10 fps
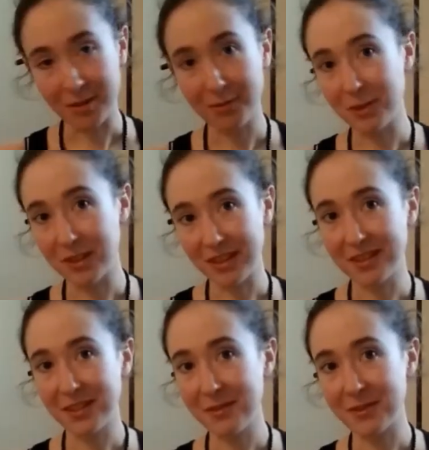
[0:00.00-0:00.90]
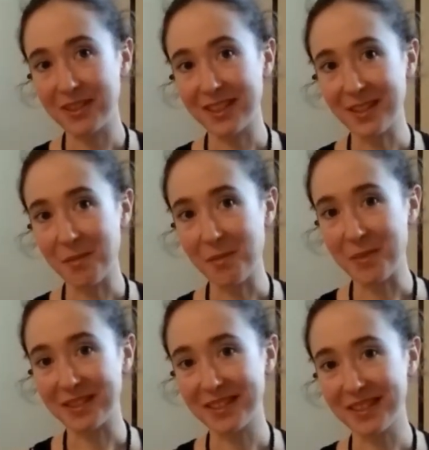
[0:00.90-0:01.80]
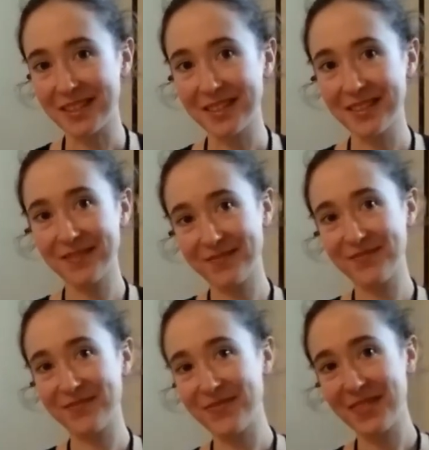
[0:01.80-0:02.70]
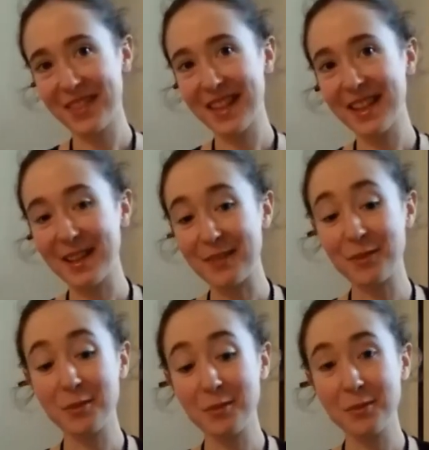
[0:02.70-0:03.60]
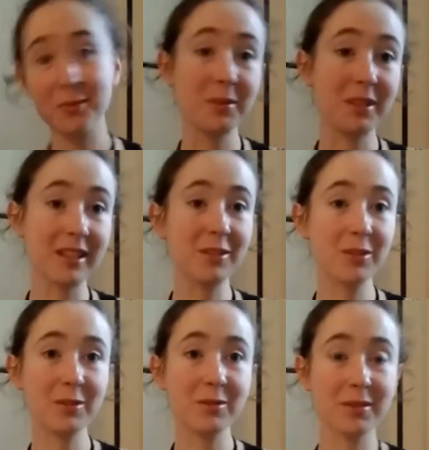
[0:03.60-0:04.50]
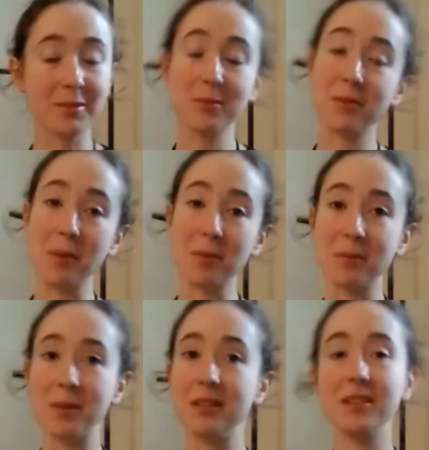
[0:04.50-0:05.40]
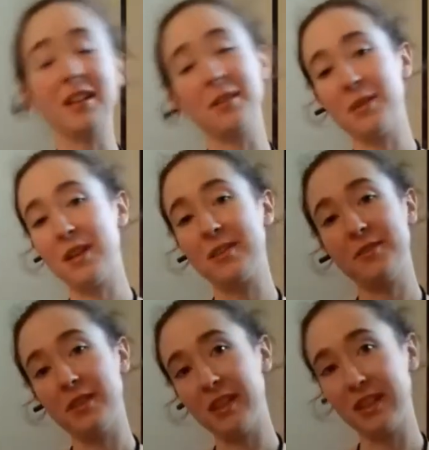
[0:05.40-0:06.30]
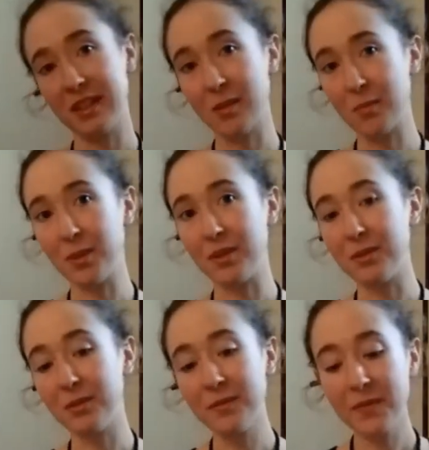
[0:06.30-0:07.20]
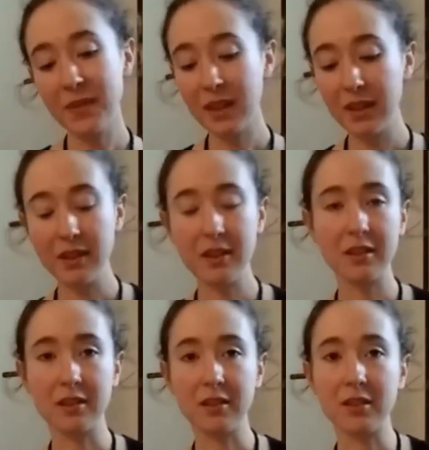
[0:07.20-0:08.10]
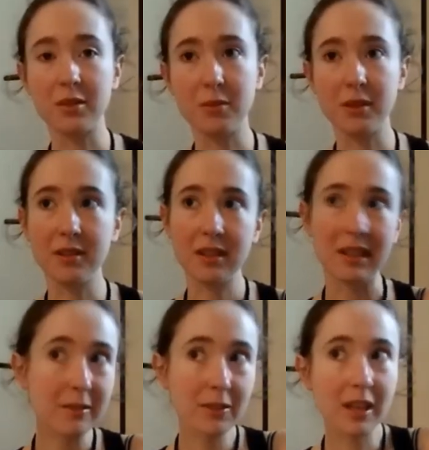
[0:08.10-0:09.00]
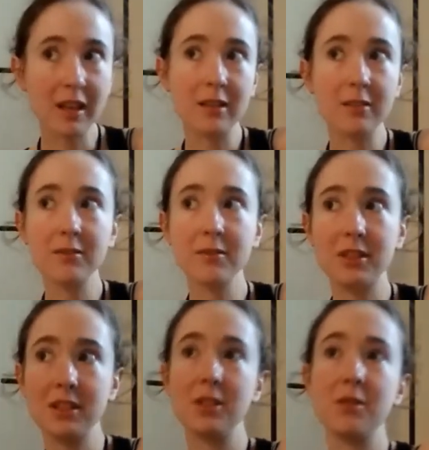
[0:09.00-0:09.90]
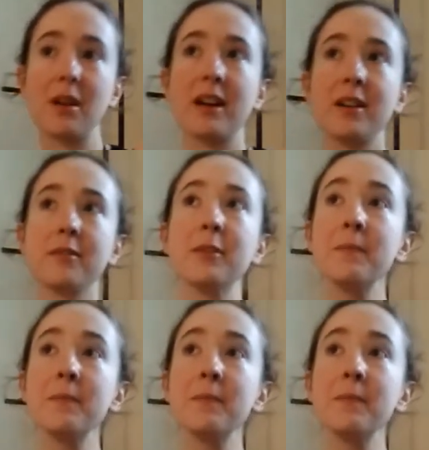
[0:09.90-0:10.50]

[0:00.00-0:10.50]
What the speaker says: lot of really nice stuff these last couple of months. If you would like to subscribe as well, I will have the link down below, along with if they continue to have